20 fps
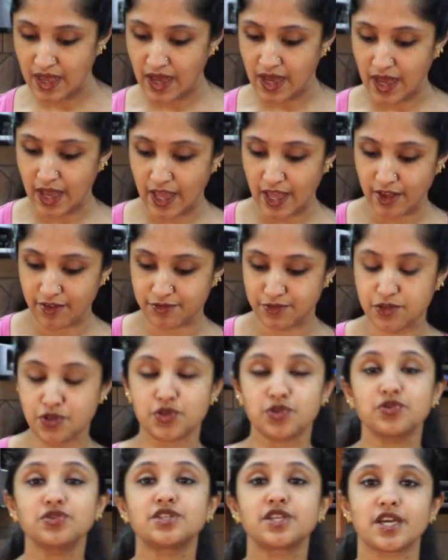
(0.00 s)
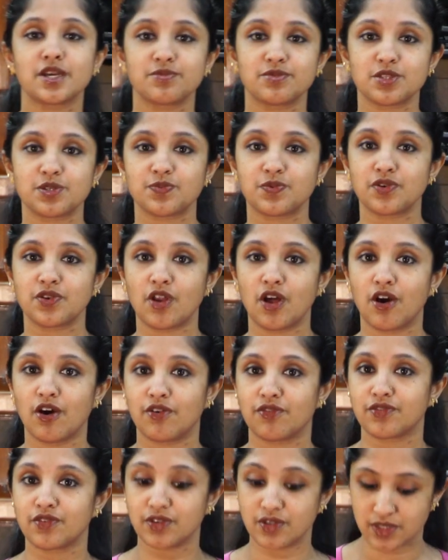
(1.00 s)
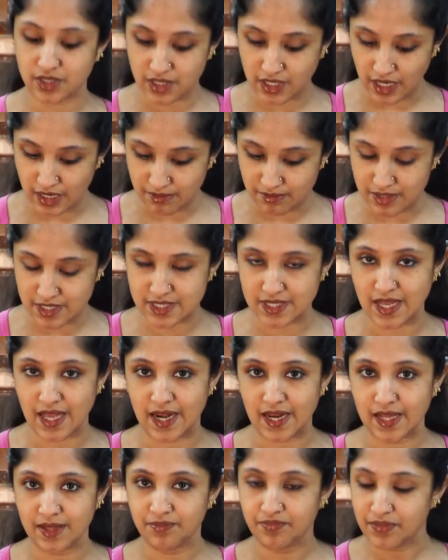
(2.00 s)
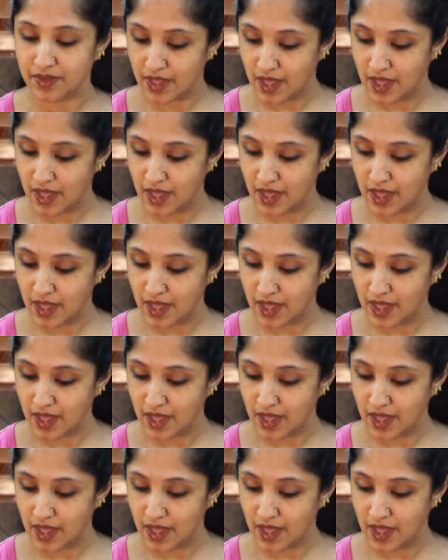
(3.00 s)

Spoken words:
I have 2 tablespoons of garam masala,